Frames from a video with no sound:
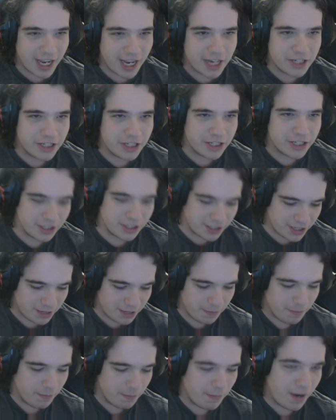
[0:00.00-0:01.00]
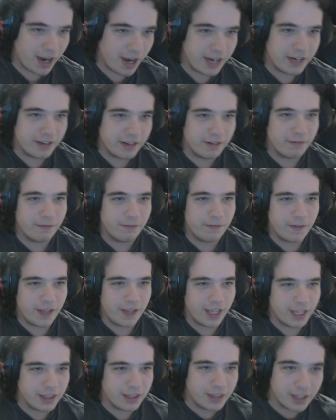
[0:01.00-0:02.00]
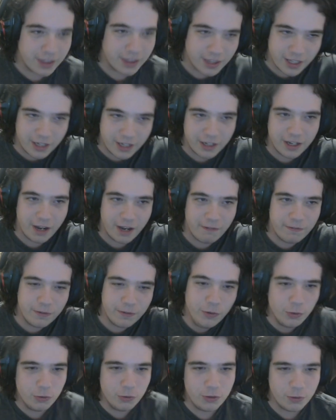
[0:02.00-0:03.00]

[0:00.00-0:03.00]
I just might have hit the thing a few